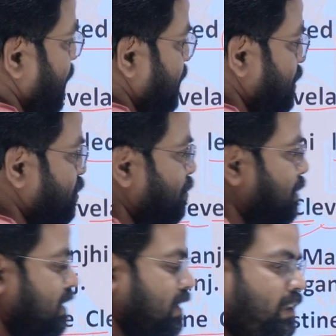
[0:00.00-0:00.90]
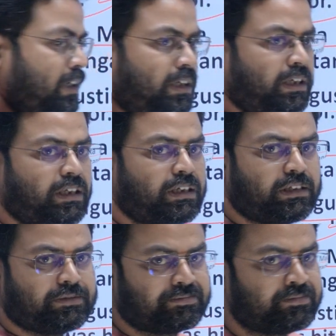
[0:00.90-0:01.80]
Manjhi. So basically
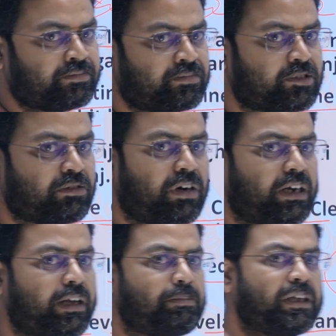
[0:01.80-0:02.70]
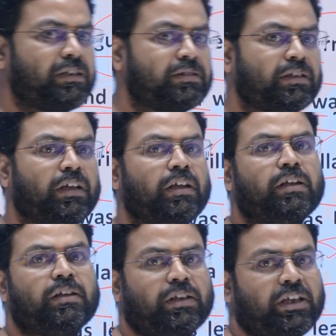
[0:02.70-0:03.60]
what happens,
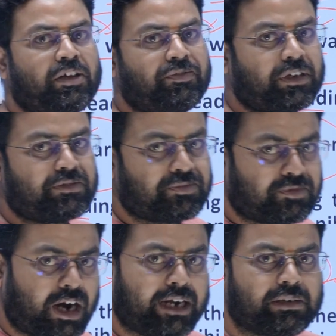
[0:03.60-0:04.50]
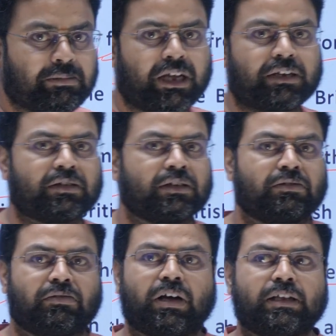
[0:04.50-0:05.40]
if a white man
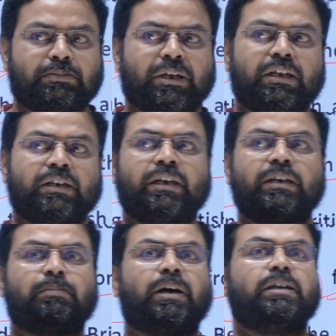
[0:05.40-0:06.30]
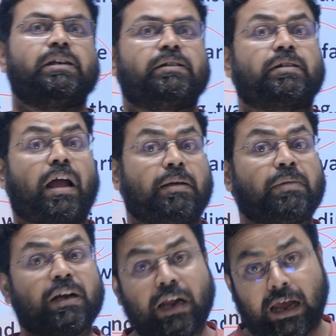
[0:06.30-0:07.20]
was being hit by a
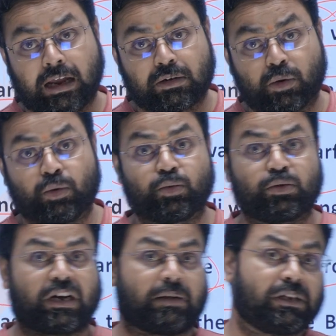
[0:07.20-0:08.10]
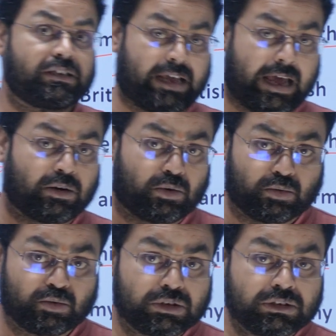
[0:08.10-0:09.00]
tribal's
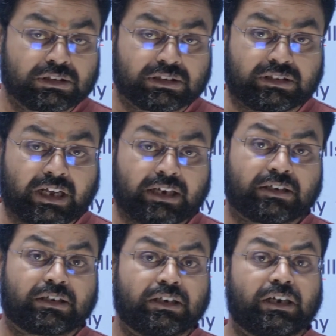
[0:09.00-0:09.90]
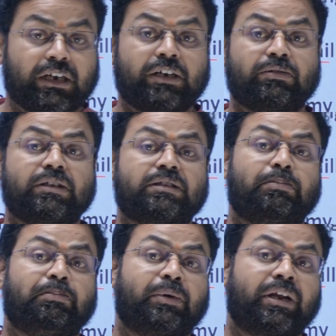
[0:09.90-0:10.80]
arrow, then it was a
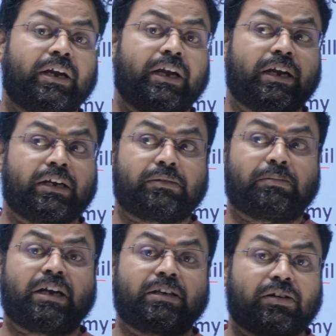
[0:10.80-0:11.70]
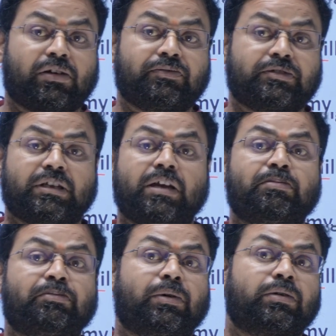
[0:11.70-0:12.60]
great matter of
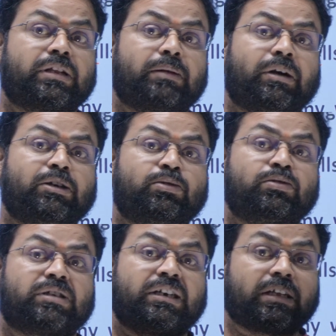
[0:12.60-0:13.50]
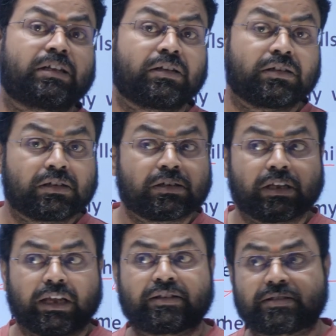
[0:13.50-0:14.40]
shame for them, and to set an
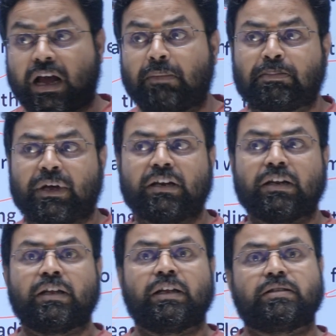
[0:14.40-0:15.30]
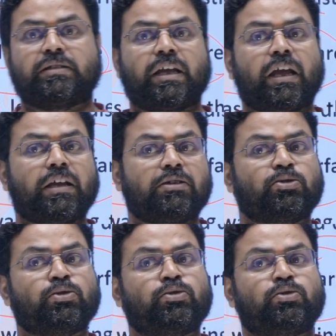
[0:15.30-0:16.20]
example, they
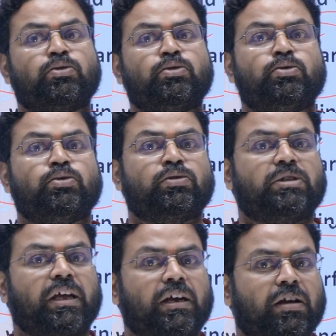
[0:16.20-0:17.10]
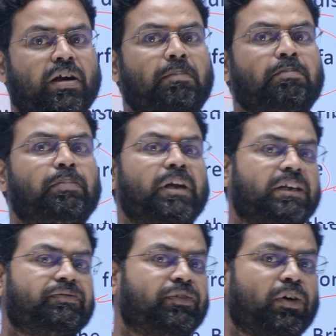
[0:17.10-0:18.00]
used to use their
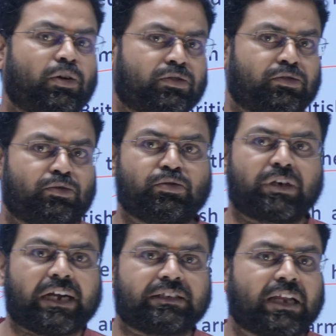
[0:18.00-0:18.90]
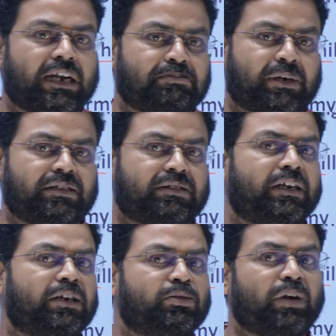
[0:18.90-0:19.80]
complete force to get that person
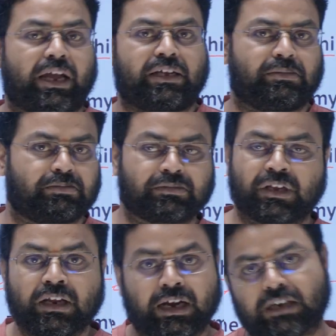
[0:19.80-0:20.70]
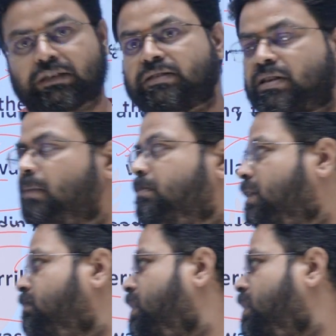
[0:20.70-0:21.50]
and to hang him. And the same thing